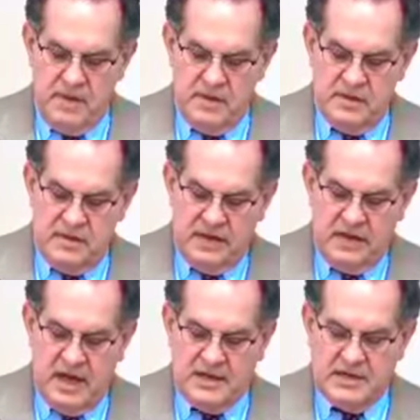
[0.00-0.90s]
the
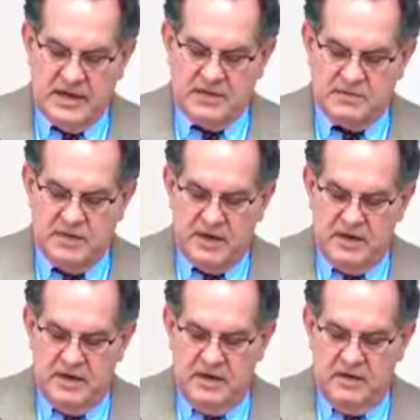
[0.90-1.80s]
context,
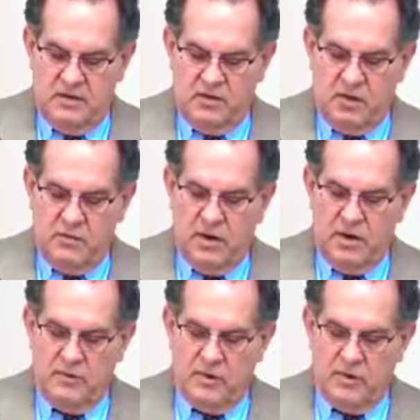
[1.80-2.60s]
but Lord willing,